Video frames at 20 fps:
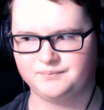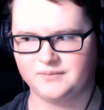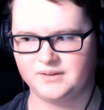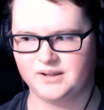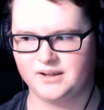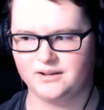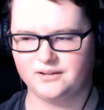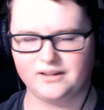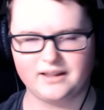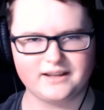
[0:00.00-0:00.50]

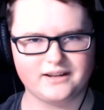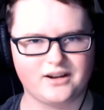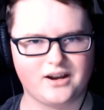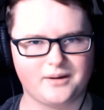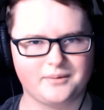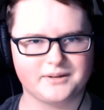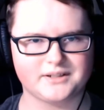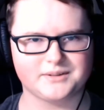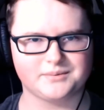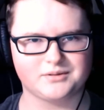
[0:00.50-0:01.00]
Like,
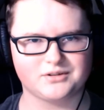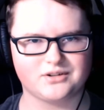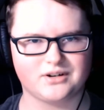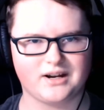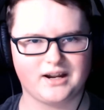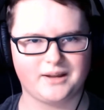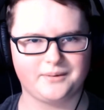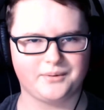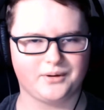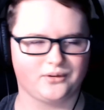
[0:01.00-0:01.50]
comment,
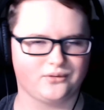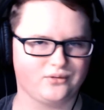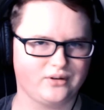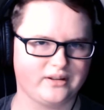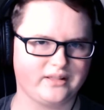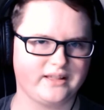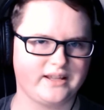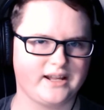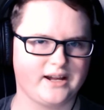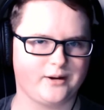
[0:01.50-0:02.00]
subscribe. It would
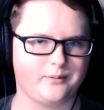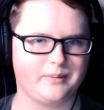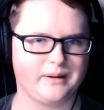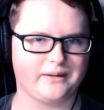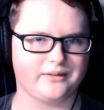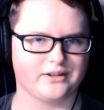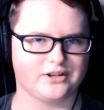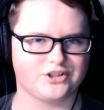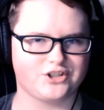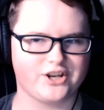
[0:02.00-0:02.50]
really help out
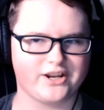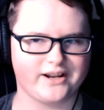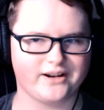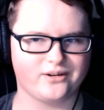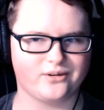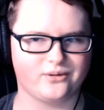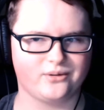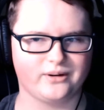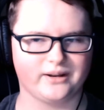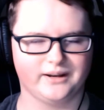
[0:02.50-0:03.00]
the
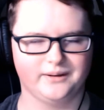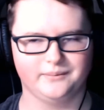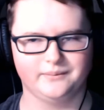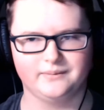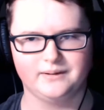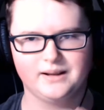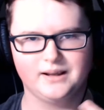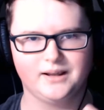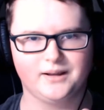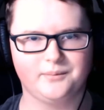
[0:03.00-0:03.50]
channel and
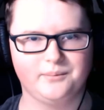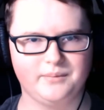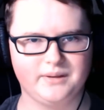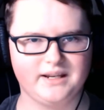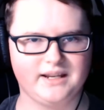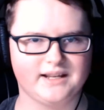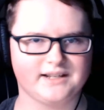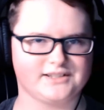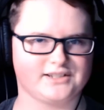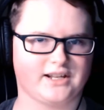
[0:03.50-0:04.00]

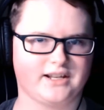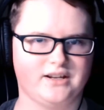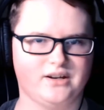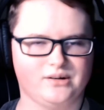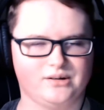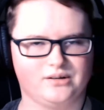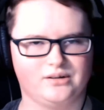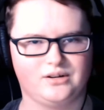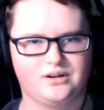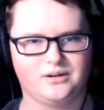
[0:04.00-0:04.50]
me as I go
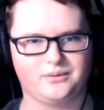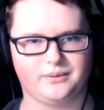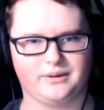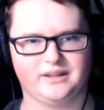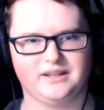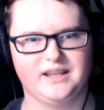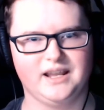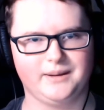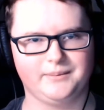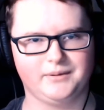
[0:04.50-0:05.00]
along
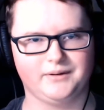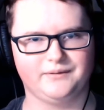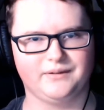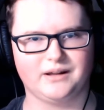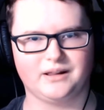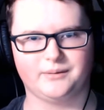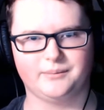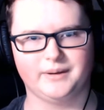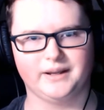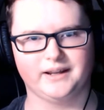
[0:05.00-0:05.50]
with game
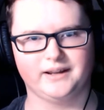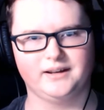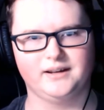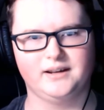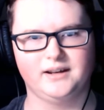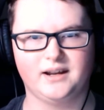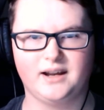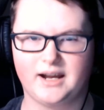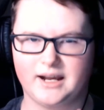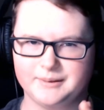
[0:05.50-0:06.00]
development.
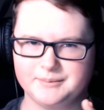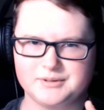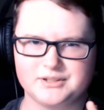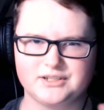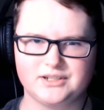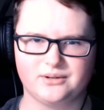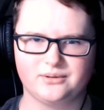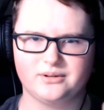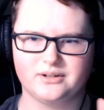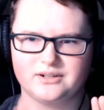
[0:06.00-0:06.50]
I'm
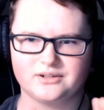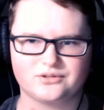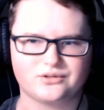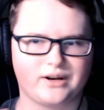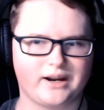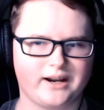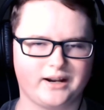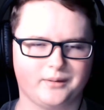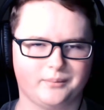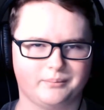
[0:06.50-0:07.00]
still gonna
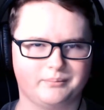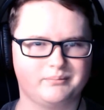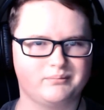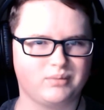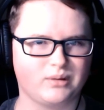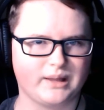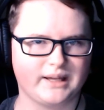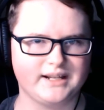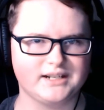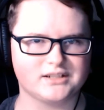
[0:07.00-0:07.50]
try to
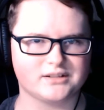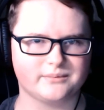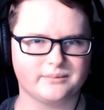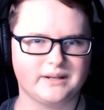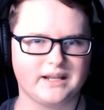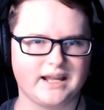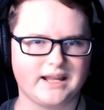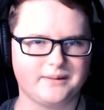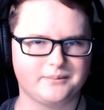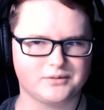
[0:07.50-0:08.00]
play some
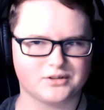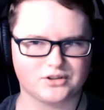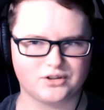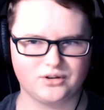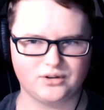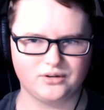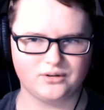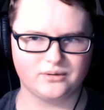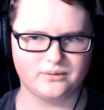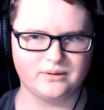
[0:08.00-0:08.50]
games
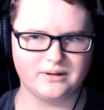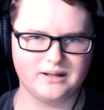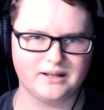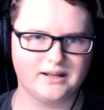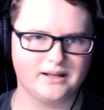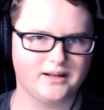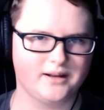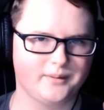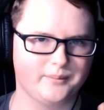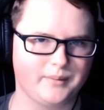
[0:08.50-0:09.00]
too.
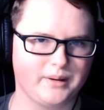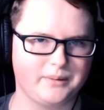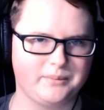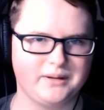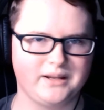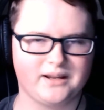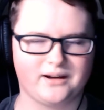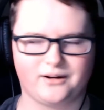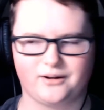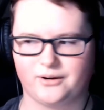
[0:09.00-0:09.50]

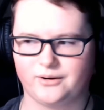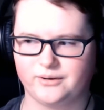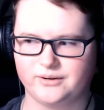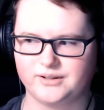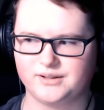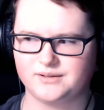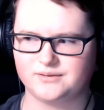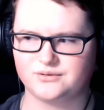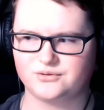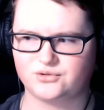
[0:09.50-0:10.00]
Maybe I'll
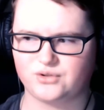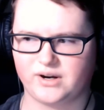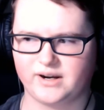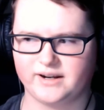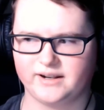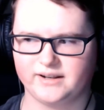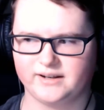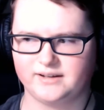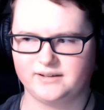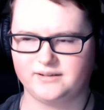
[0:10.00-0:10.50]
try
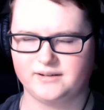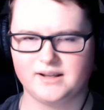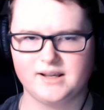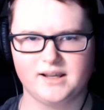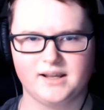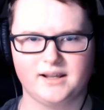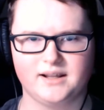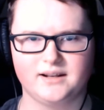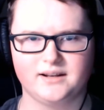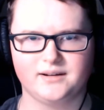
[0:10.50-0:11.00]
to
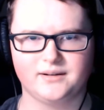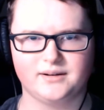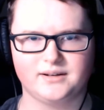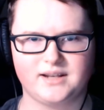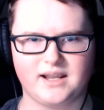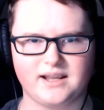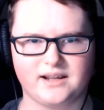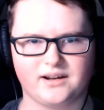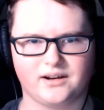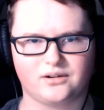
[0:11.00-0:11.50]

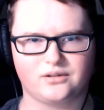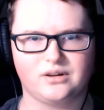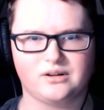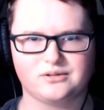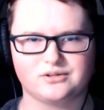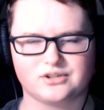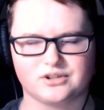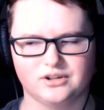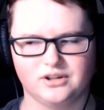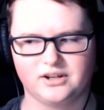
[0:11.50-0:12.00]
take a
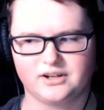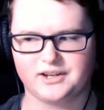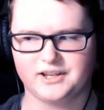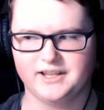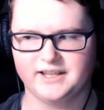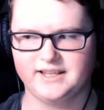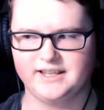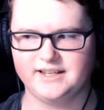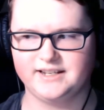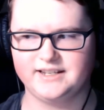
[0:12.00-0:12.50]
closer look
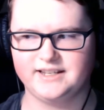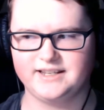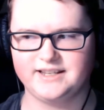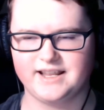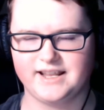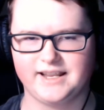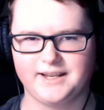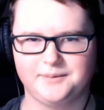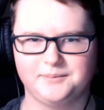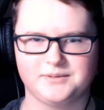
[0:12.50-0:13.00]
at indie
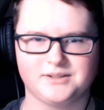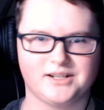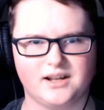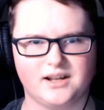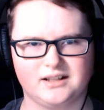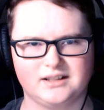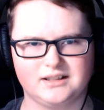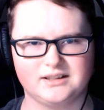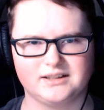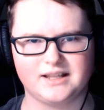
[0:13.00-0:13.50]
games.
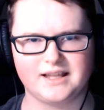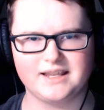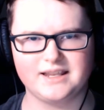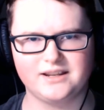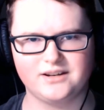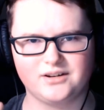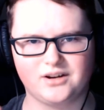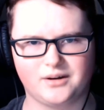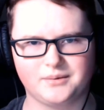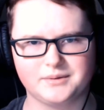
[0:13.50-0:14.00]

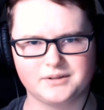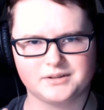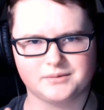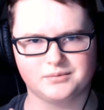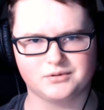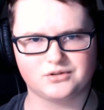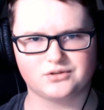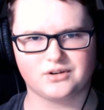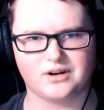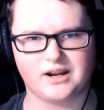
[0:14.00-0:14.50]
Like, comment,
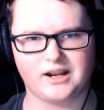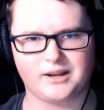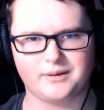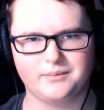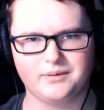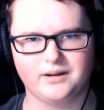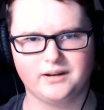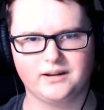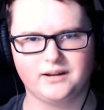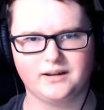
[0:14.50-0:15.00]
subscribe,
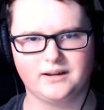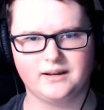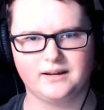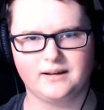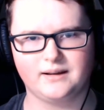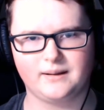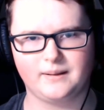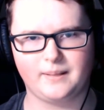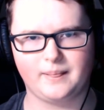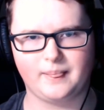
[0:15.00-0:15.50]

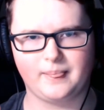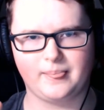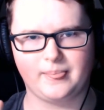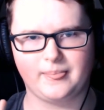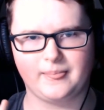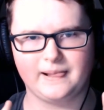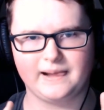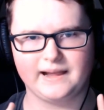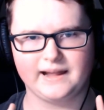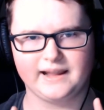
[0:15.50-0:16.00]

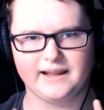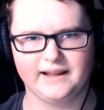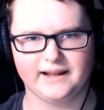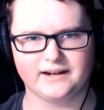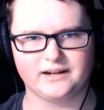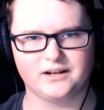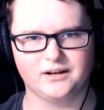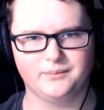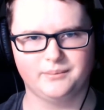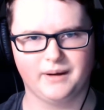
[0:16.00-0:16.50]

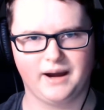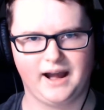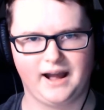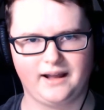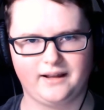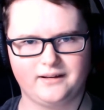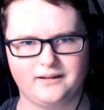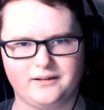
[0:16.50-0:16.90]
and goodbye.